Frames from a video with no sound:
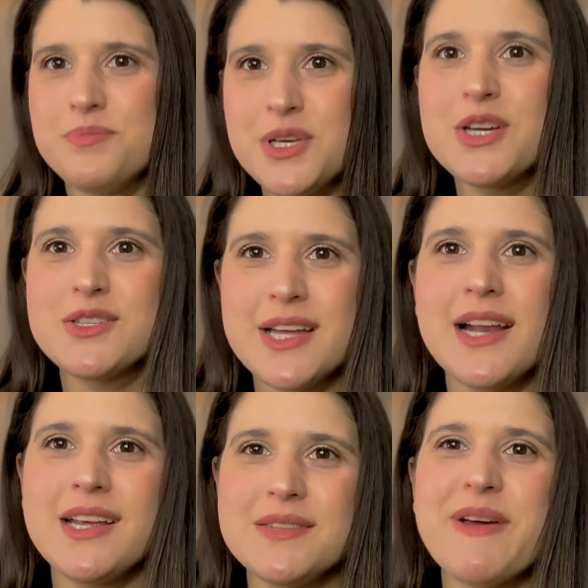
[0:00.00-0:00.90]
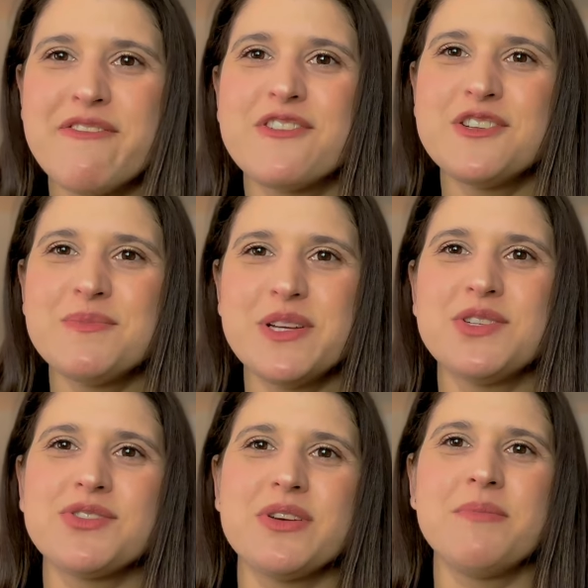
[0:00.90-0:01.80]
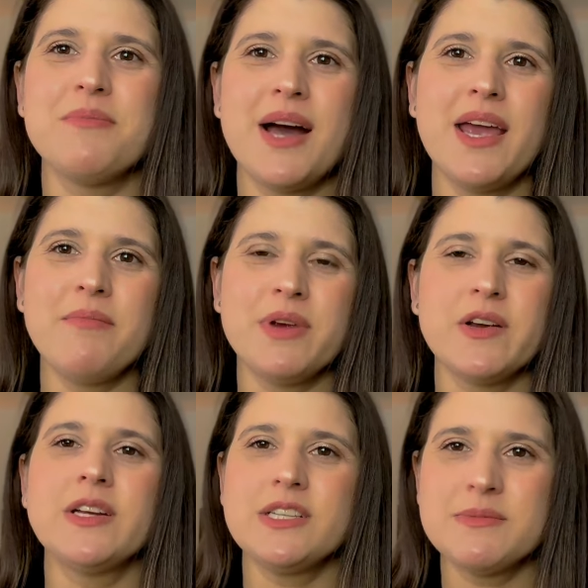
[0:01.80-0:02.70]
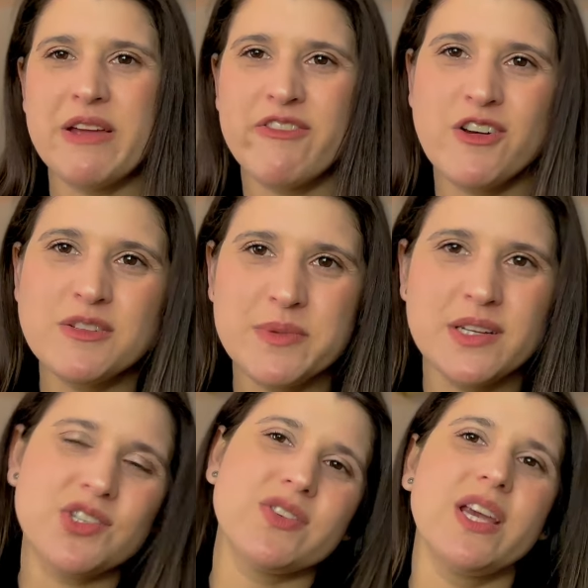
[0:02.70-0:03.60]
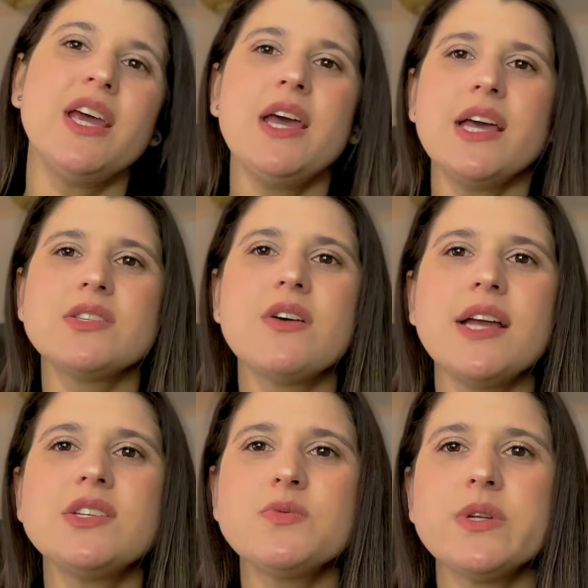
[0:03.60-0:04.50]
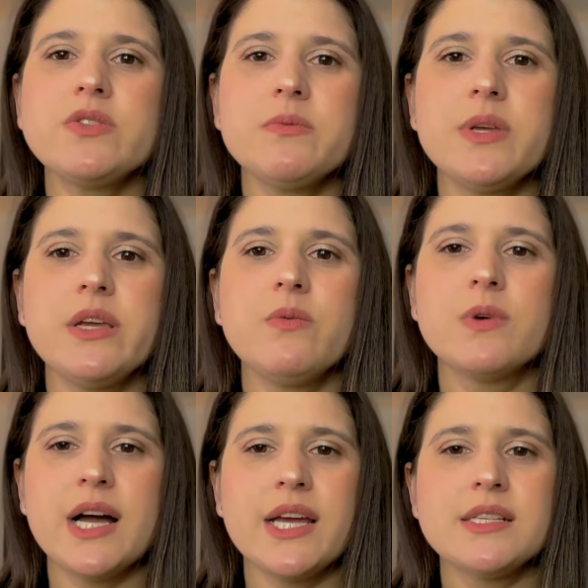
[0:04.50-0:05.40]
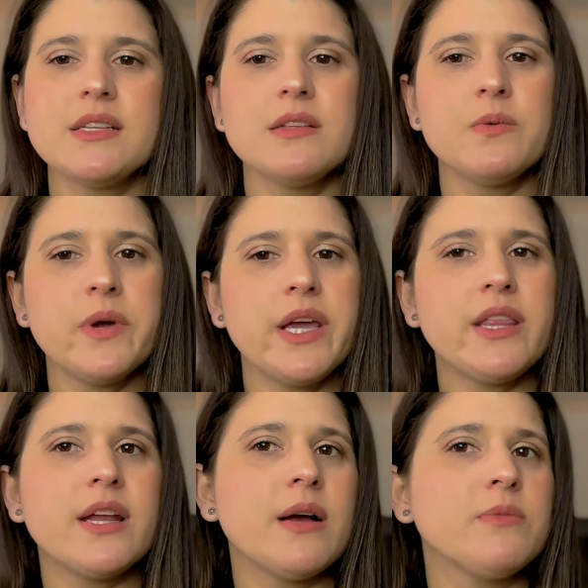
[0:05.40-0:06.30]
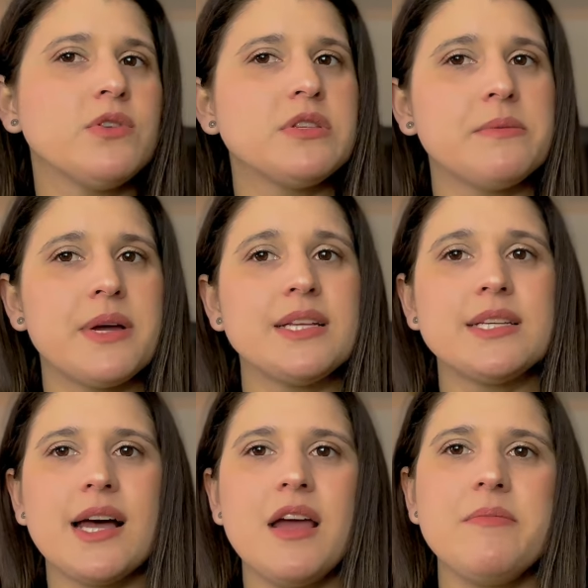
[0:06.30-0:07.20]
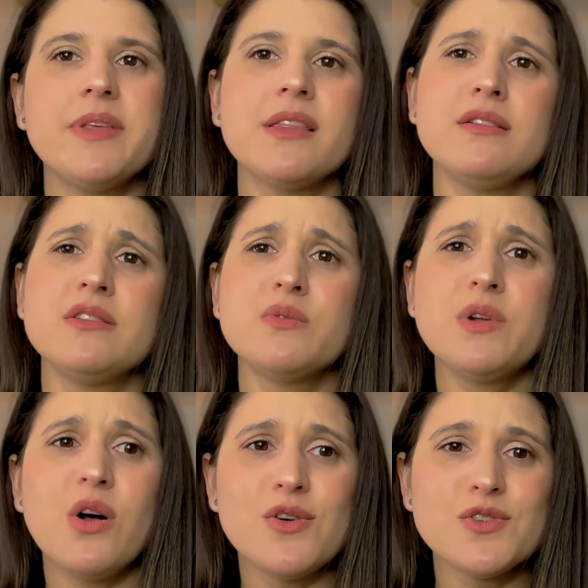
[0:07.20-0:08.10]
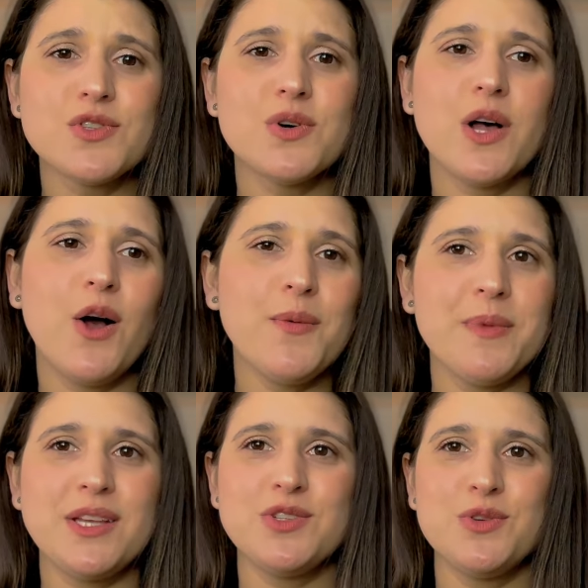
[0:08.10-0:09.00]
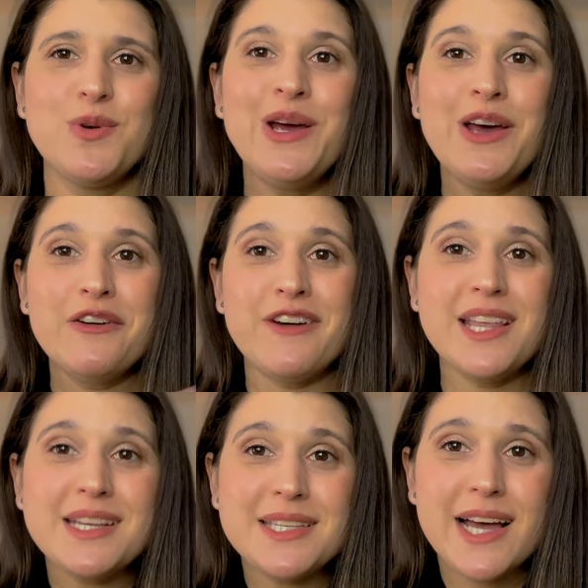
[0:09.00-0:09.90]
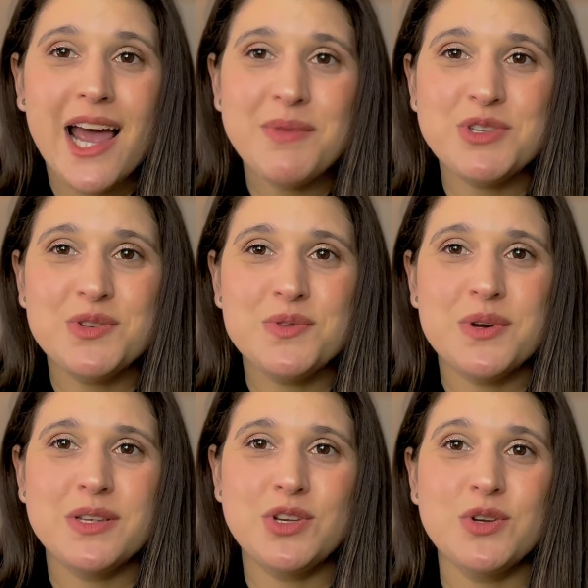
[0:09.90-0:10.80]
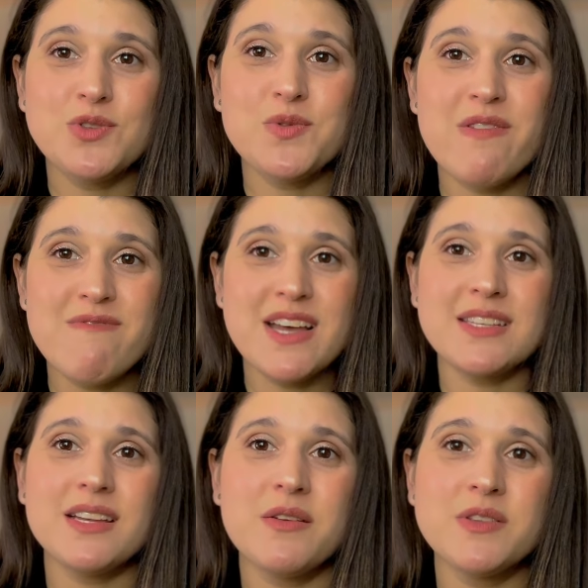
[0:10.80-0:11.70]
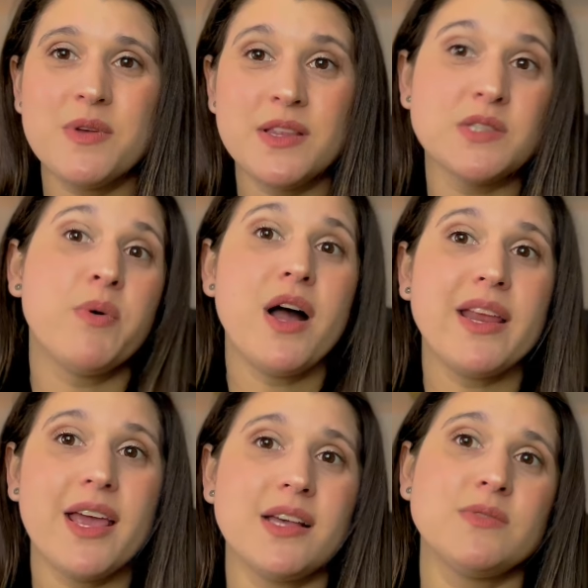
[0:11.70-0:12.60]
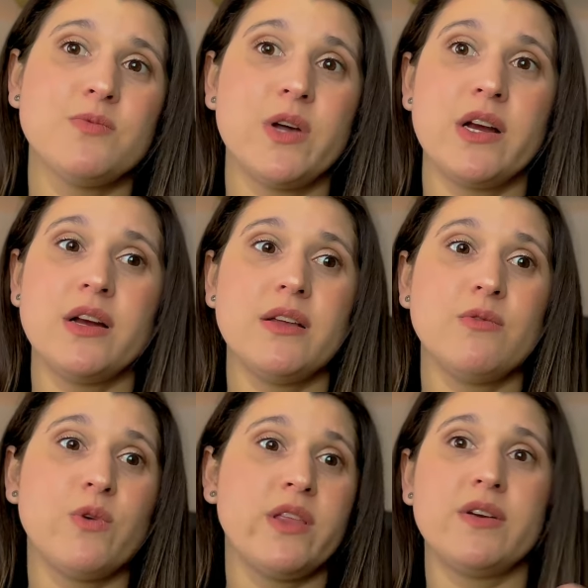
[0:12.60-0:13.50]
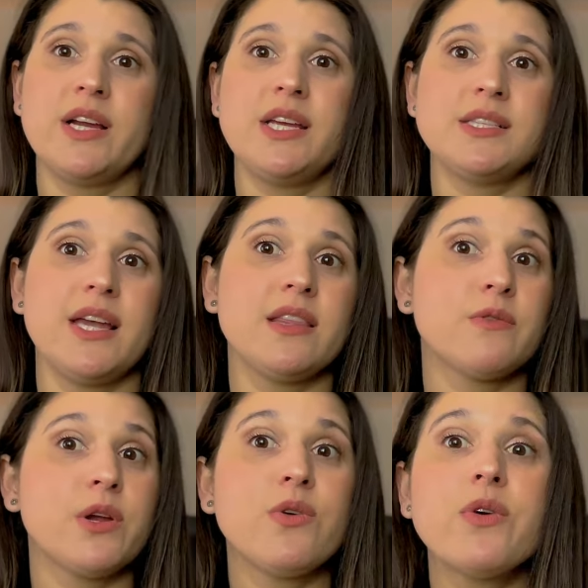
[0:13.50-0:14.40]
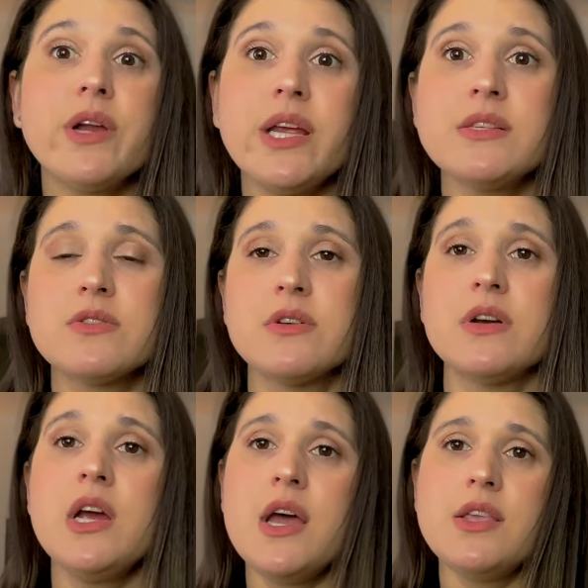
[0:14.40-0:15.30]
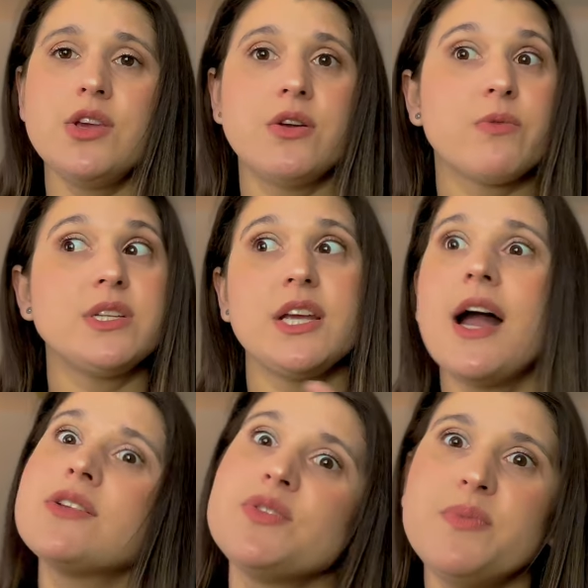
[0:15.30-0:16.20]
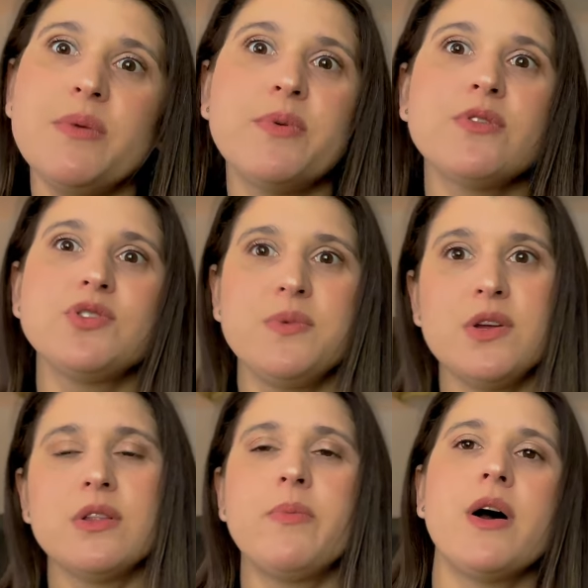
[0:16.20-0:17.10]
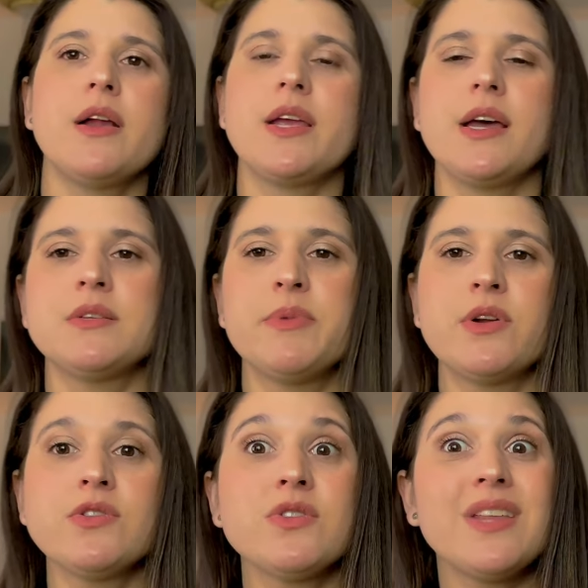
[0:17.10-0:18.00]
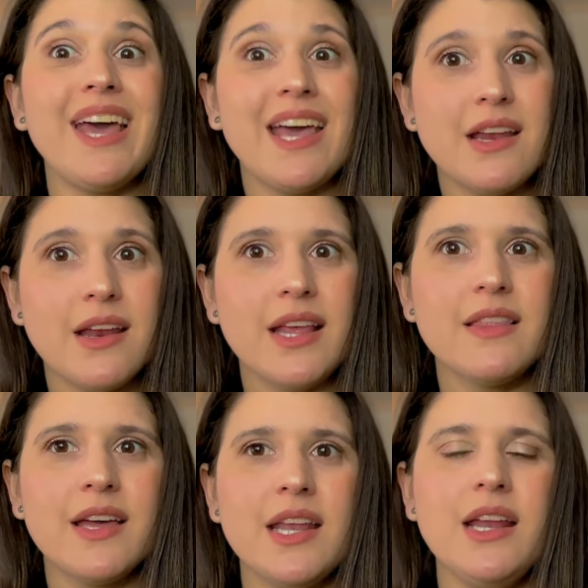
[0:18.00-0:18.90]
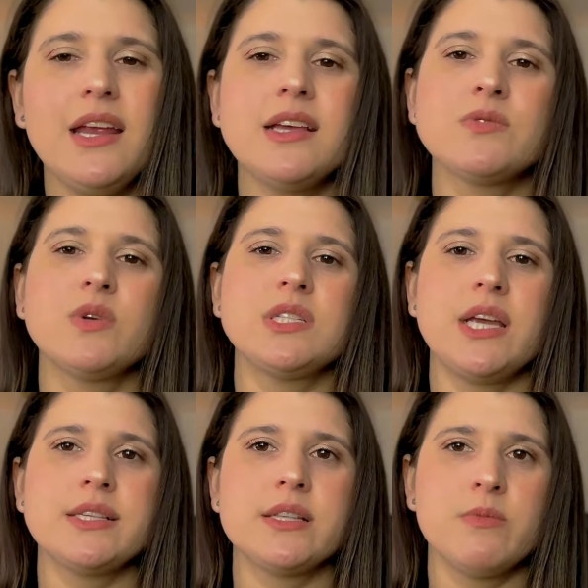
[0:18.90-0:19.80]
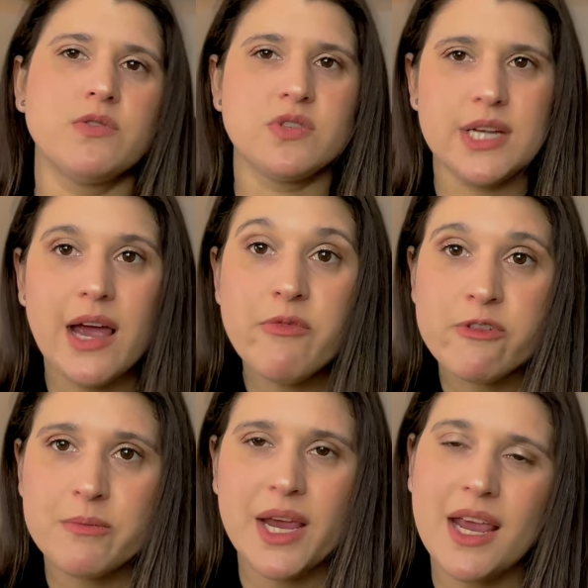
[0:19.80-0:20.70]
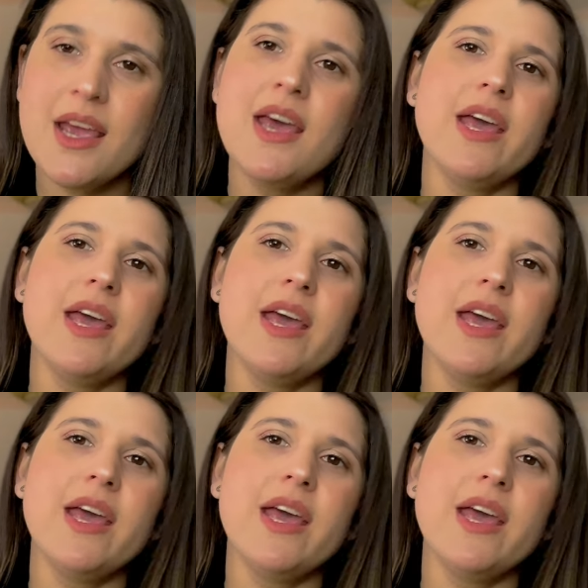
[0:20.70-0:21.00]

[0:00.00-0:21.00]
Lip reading: because that is my first ministry. My marriage is my first ministry. And so I just want to be wise in the way that I'm using my time, that the Lord will also help me to find the time to, you know, to invest in this podcast, whether it is like the recordings or, you know, reaching out to people to be on the podcast, but also the editing. The editing is what takes the most time for me.